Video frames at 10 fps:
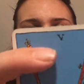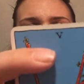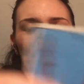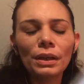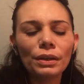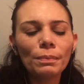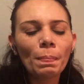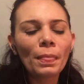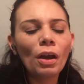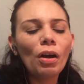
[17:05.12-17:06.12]
right up here,
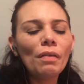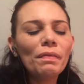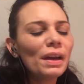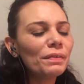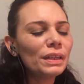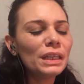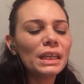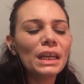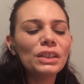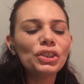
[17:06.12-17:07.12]
all 5
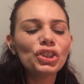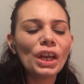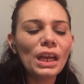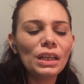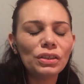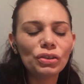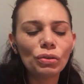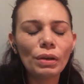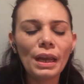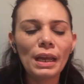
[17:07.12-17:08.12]
indicates change.
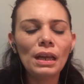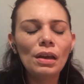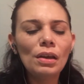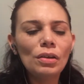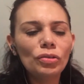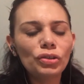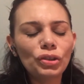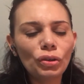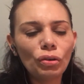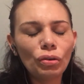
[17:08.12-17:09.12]
Okay.
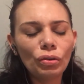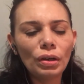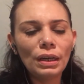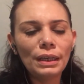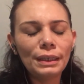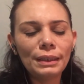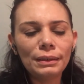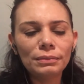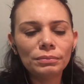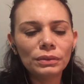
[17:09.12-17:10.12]
So
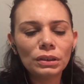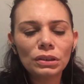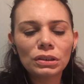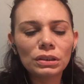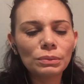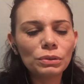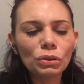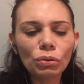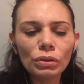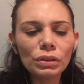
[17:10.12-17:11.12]
some
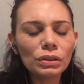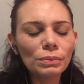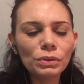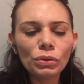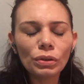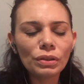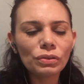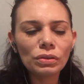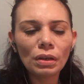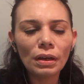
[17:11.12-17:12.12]
sort of
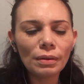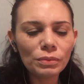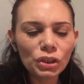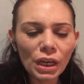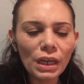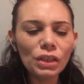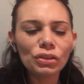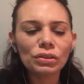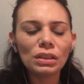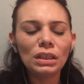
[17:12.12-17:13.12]

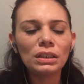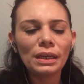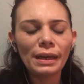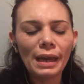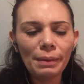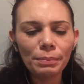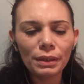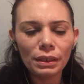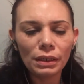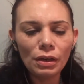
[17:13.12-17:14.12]
change need to
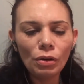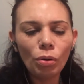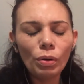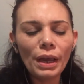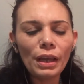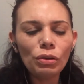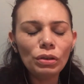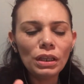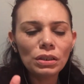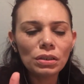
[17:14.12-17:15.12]
happen. Okay, you
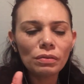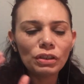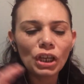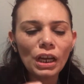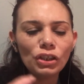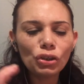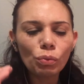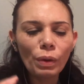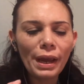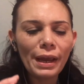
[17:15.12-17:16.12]
need to change
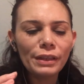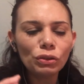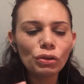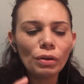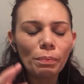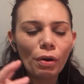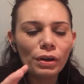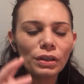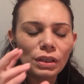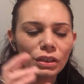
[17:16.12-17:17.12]
your ways, or your
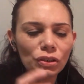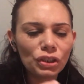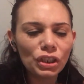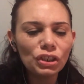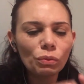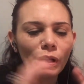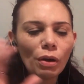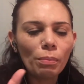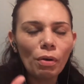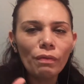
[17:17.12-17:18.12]
partner needs to change your way,
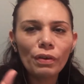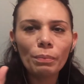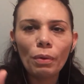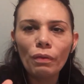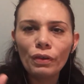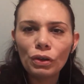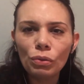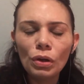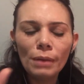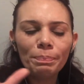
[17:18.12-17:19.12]
or both of
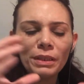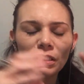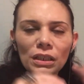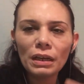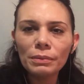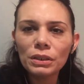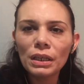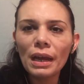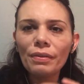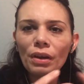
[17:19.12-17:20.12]
you need to come
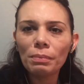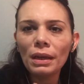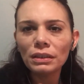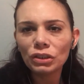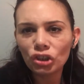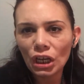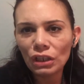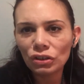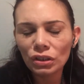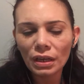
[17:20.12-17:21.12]
together and make this
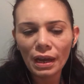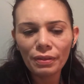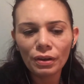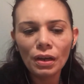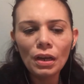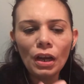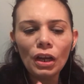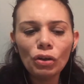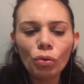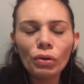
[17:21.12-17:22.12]
change together
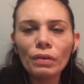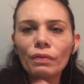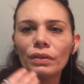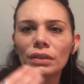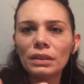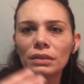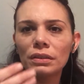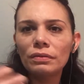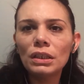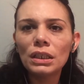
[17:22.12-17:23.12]
in order for this
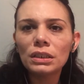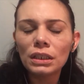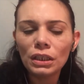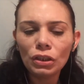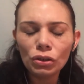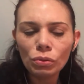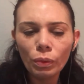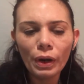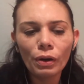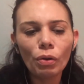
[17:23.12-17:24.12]
to continue to
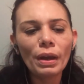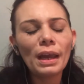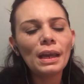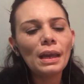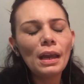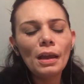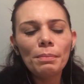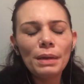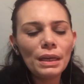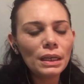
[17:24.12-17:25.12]
work. Okay,
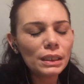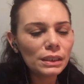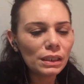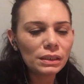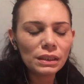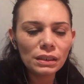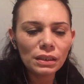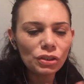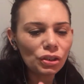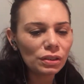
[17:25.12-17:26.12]
because this
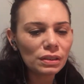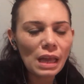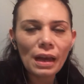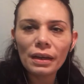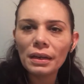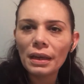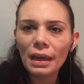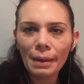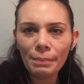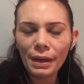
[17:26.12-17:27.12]
is just not gonna
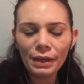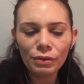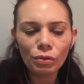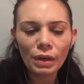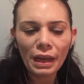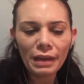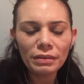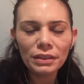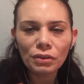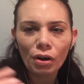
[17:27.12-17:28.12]
get better. Okay,
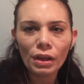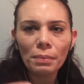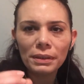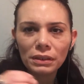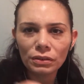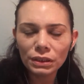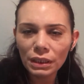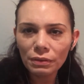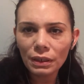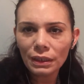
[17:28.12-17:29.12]
these arguments are
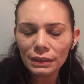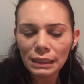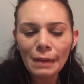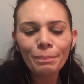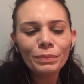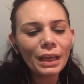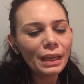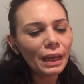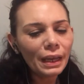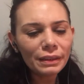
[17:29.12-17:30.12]
serious,
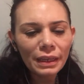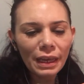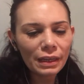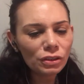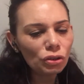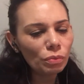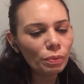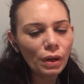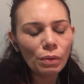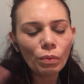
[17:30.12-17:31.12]
and they get into the
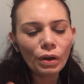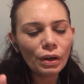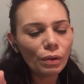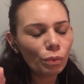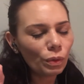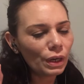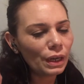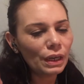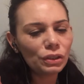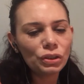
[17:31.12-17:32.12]
point where
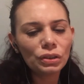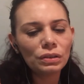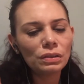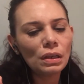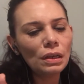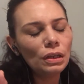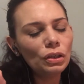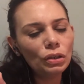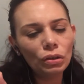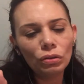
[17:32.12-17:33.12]
it's just
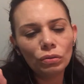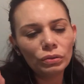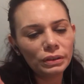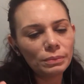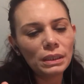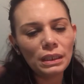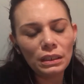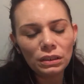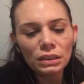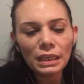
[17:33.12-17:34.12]
something
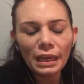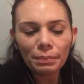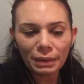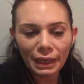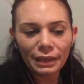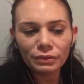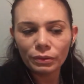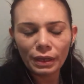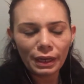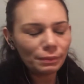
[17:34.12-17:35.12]
needs to take place.
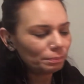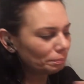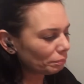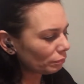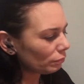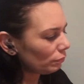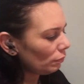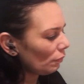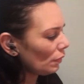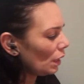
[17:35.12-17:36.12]
Okay.
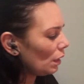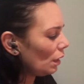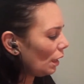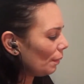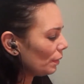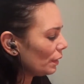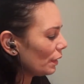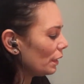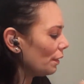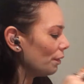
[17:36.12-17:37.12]
I'm going to
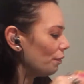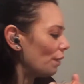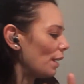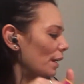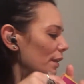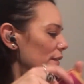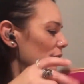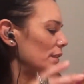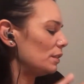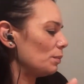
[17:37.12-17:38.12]
clarify
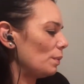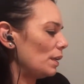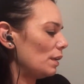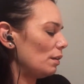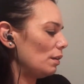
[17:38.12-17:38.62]
this with,